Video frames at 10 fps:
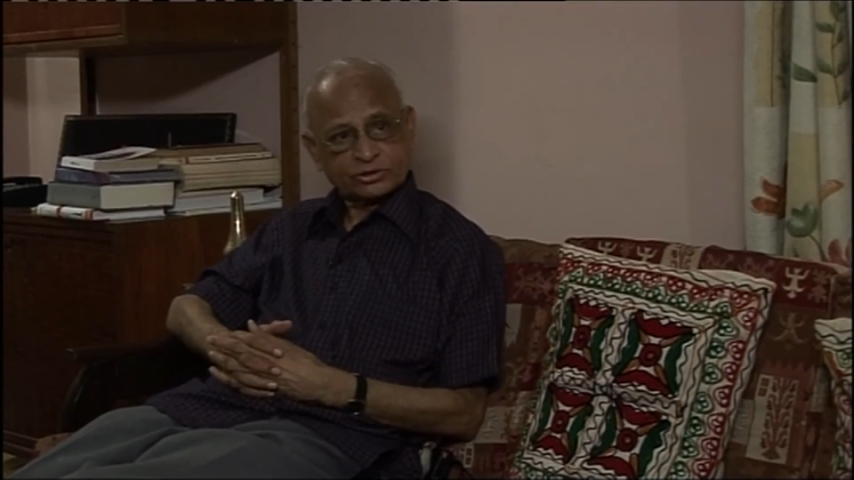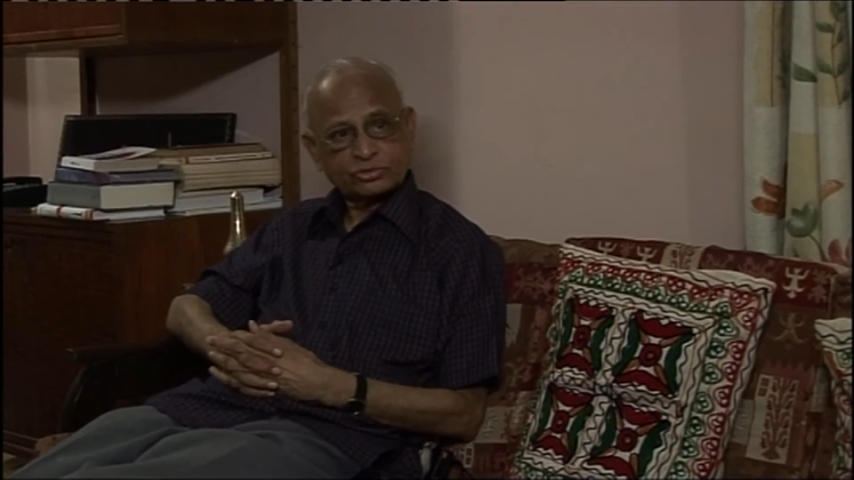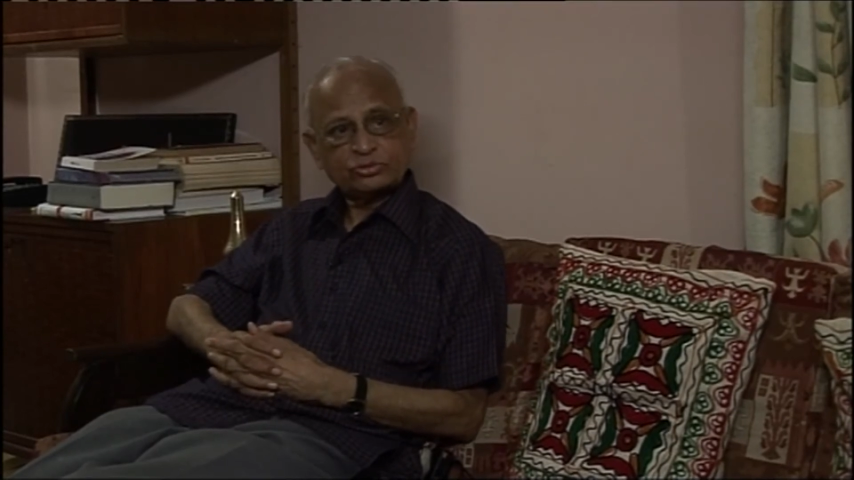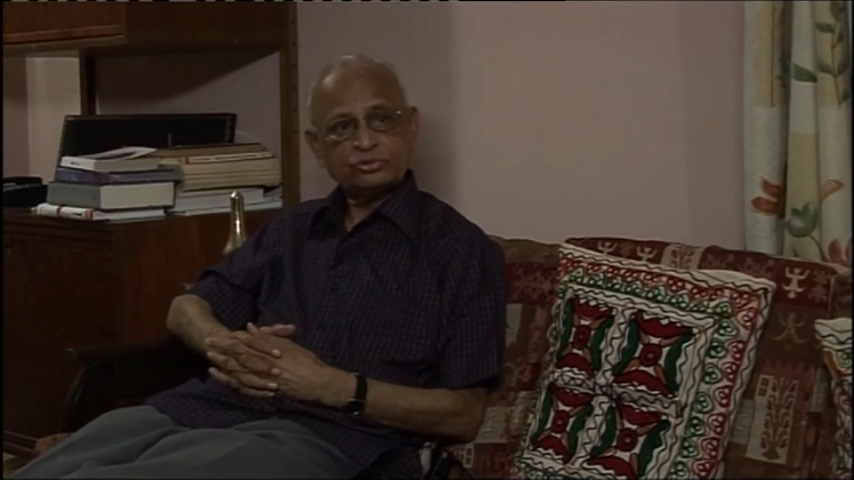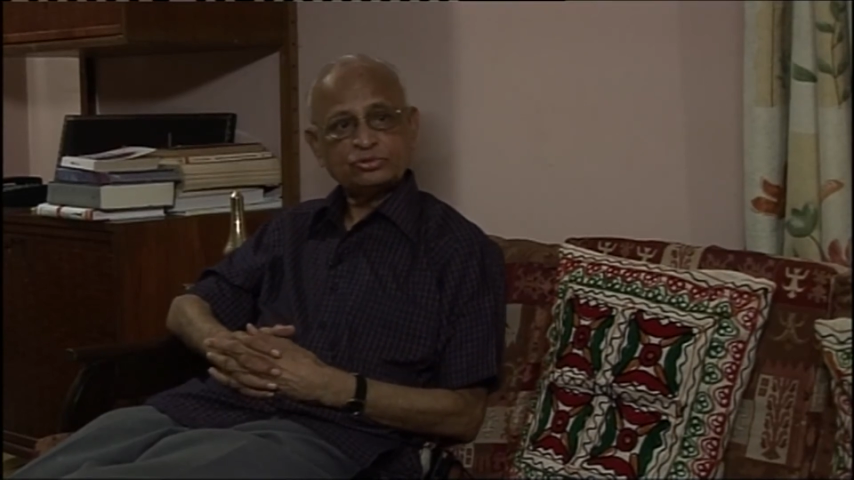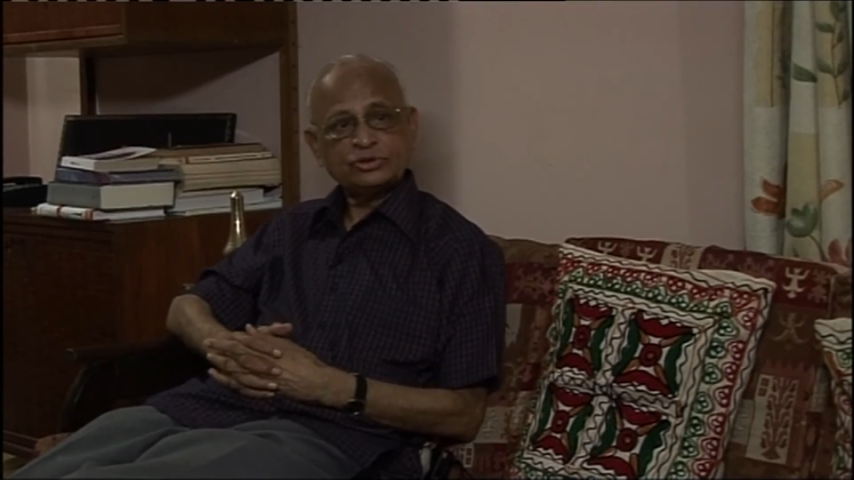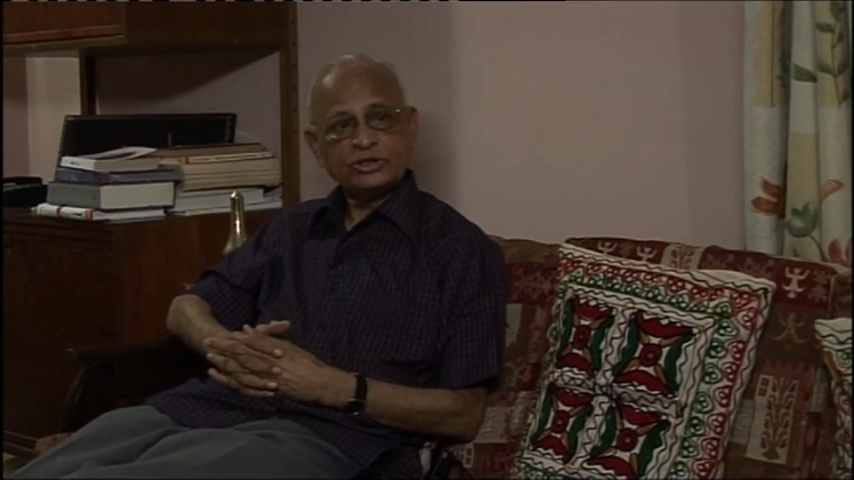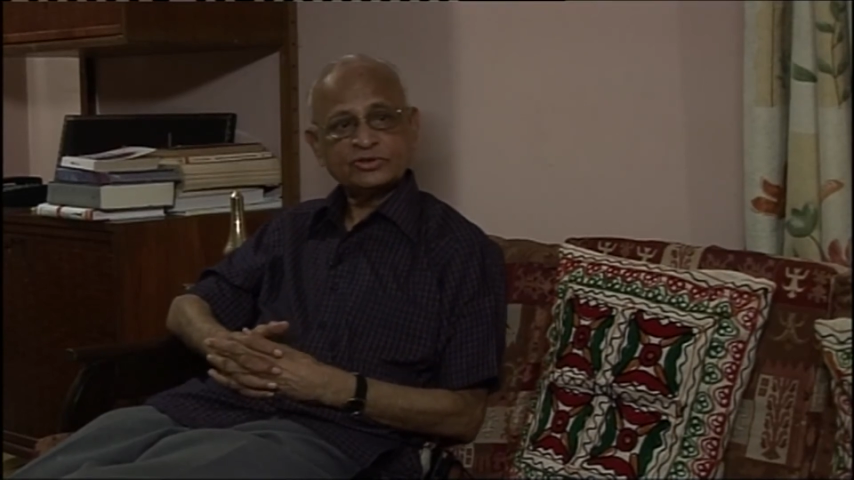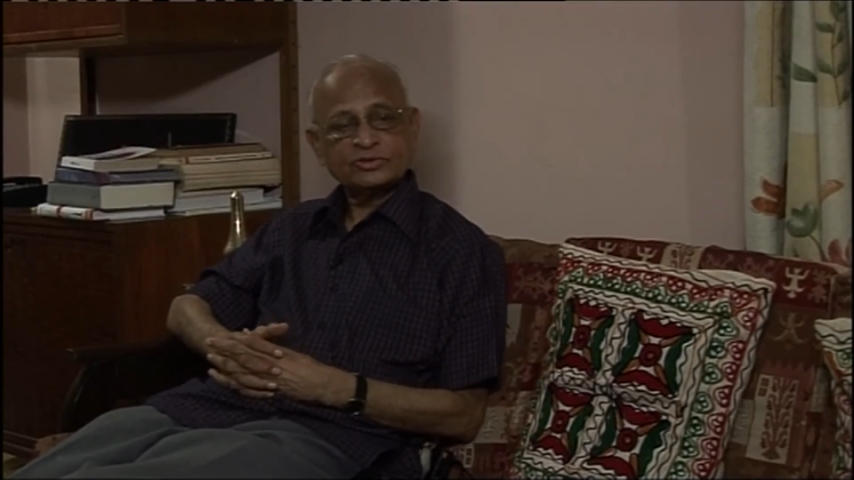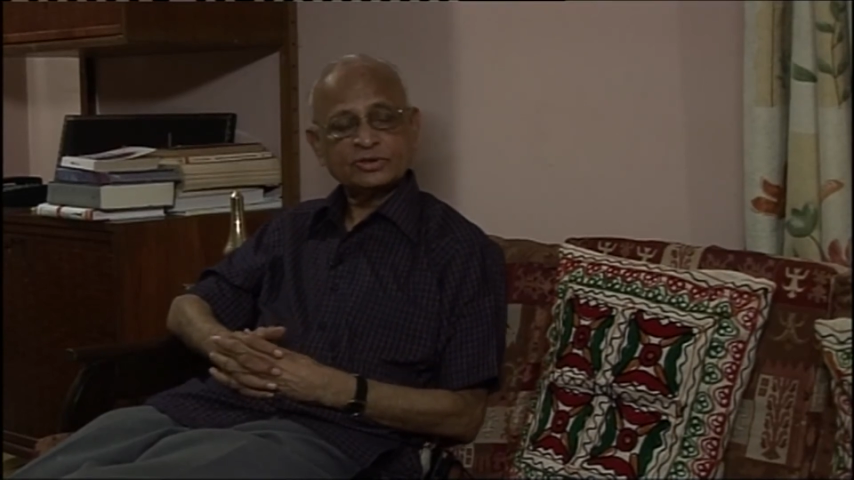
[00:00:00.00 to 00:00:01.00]
to
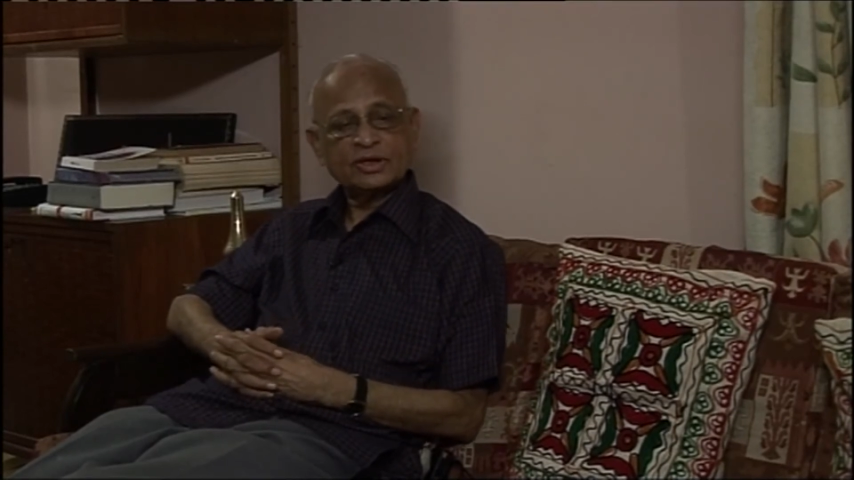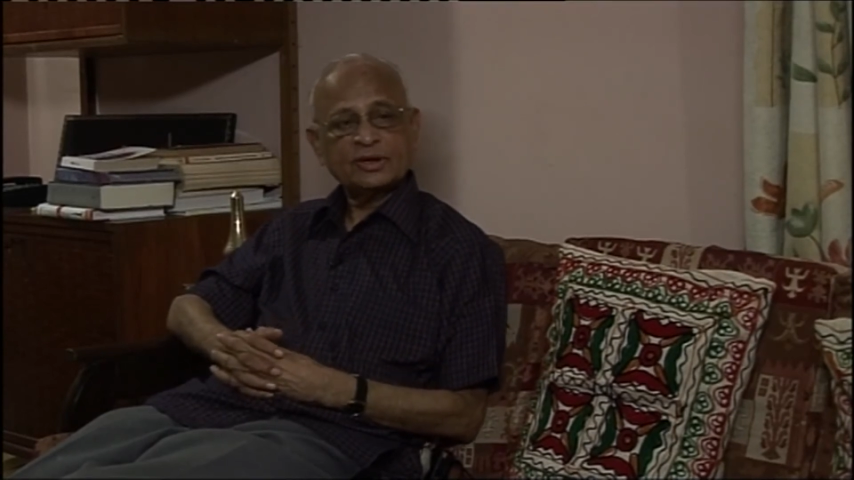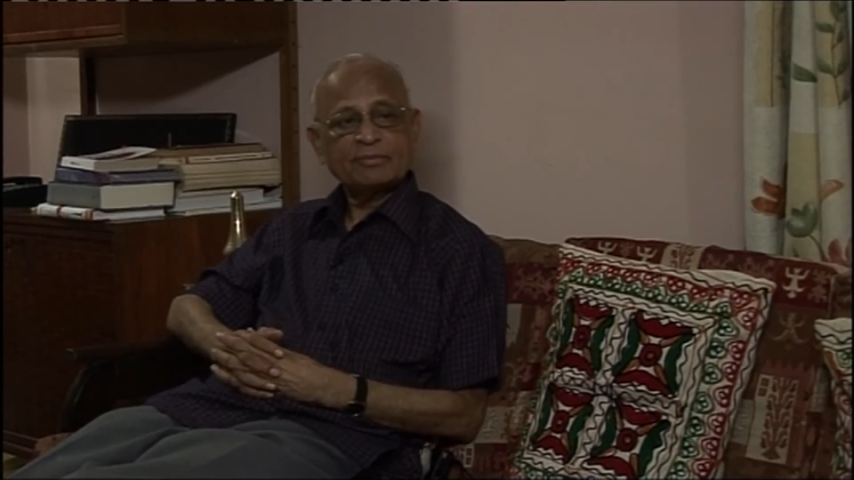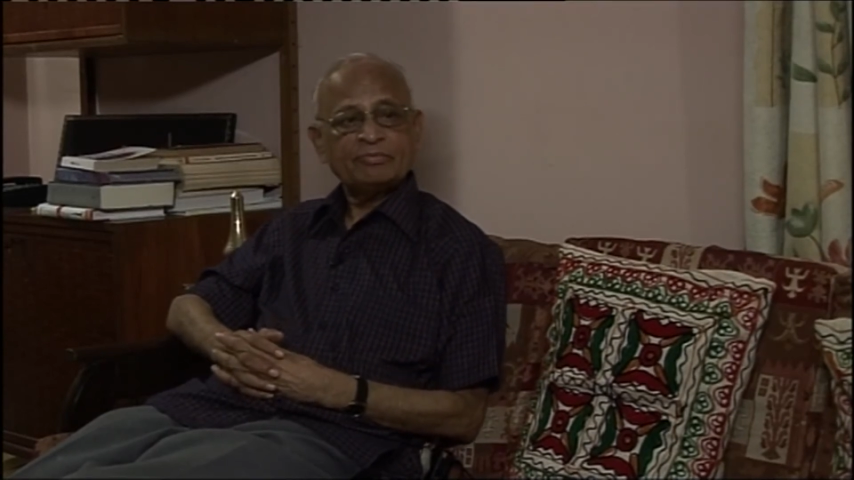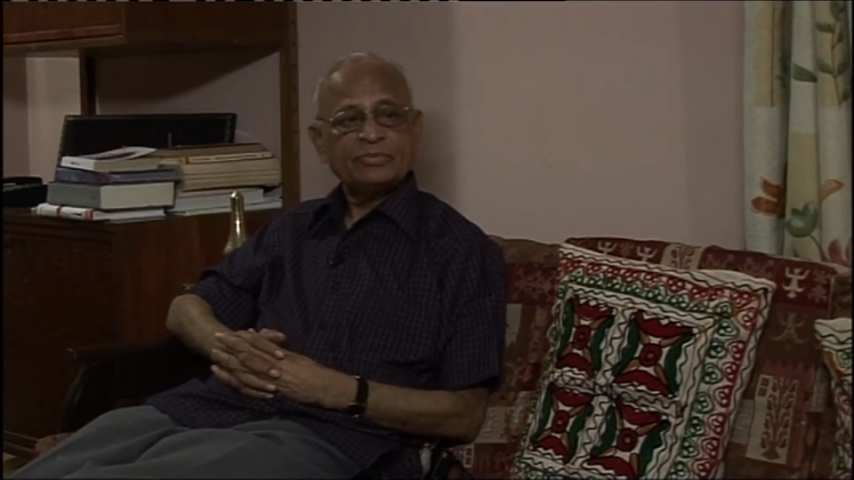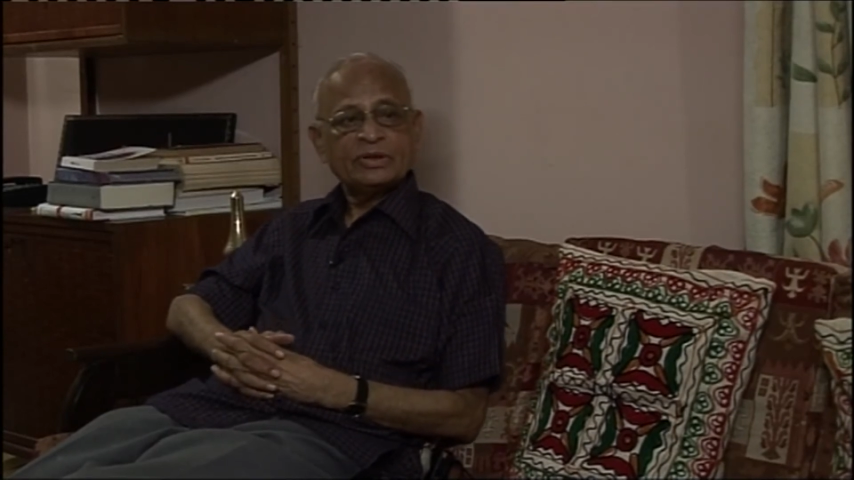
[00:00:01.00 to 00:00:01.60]
this uh,